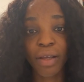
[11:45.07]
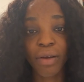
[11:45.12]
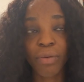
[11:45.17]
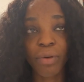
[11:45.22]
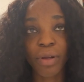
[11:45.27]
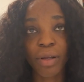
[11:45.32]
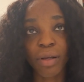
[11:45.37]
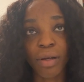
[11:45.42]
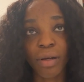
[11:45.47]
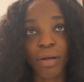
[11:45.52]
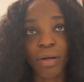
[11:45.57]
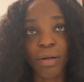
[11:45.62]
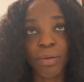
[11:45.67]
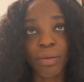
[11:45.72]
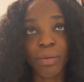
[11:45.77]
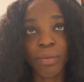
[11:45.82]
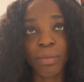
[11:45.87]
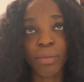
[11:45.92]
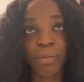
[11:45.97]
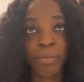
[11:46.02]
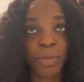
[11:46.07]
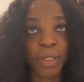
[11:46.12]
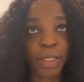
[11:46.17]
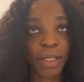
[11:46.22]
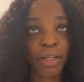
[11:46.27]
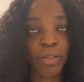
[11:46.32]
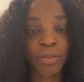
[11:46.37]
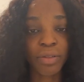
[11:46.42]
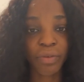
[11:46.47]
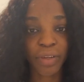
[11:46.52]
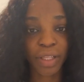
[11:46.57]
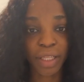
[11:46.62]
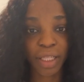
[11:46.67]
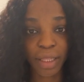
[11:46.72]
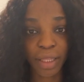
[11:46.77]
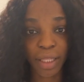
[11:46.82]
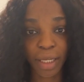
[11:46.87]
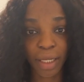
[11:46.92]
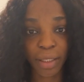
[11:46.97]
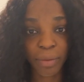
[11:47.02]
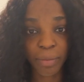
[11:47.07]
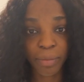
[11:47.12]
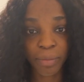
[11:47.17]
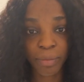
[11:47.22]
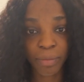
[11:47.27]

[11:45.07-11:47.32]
anything,